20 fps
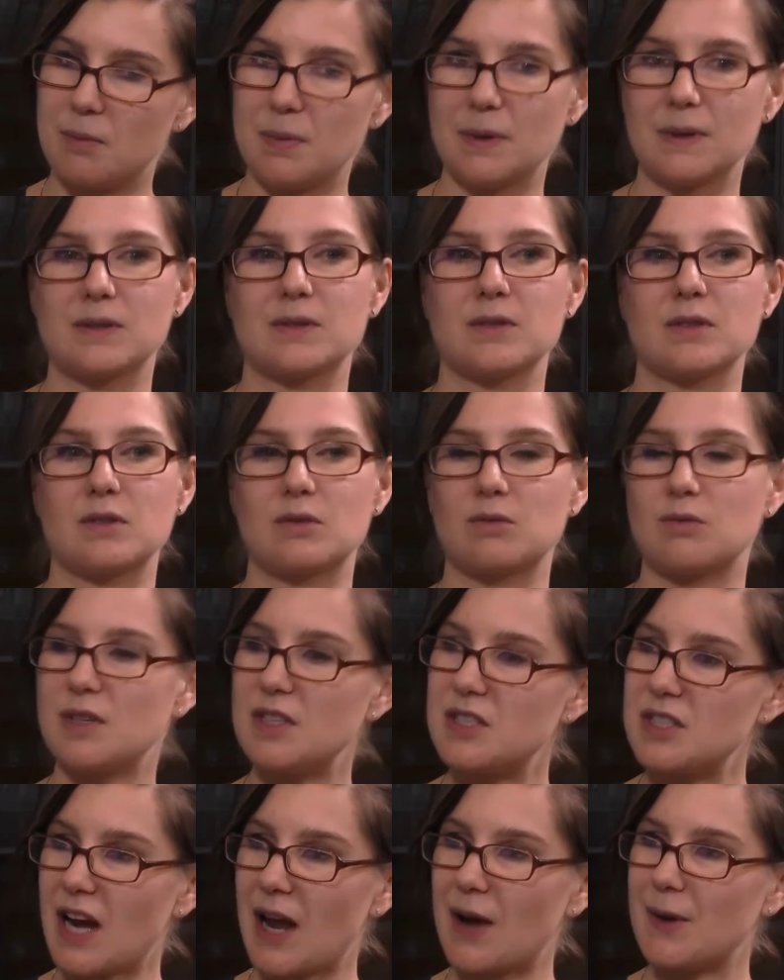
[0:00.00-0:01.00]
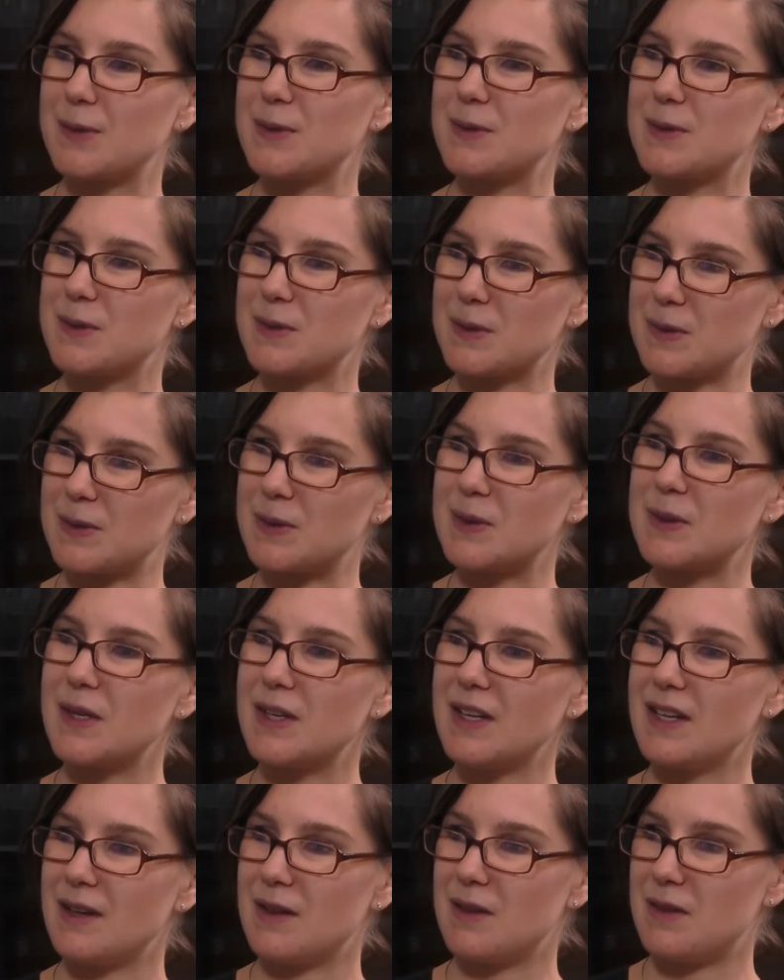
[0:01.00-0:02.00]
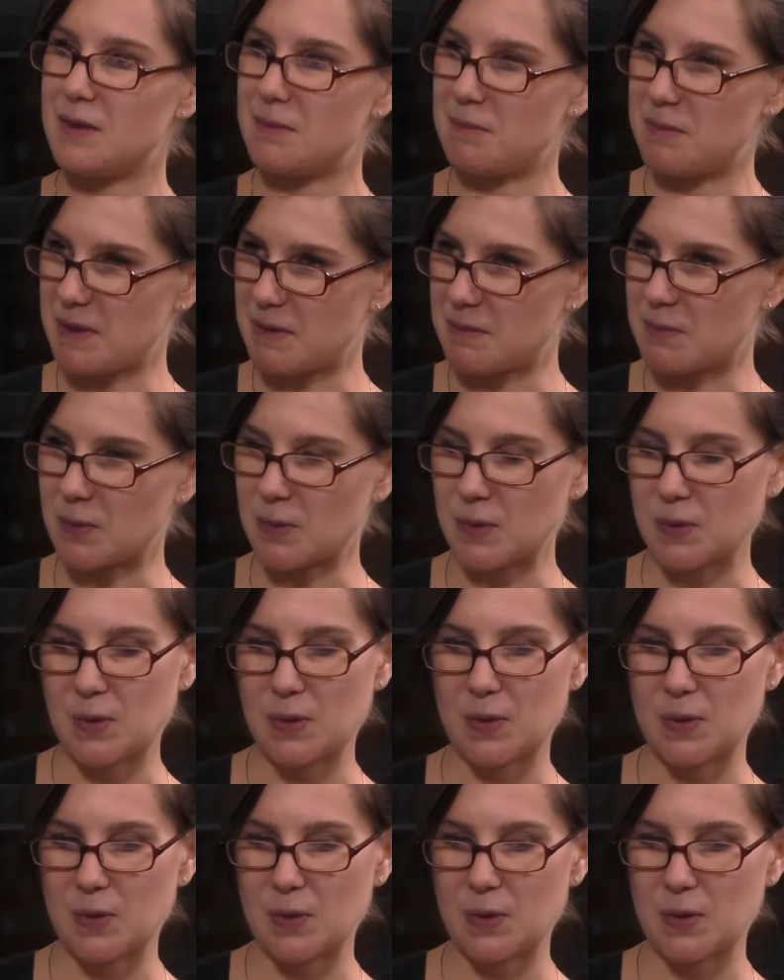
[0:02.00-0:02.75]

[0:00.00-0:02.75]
but reach out to the people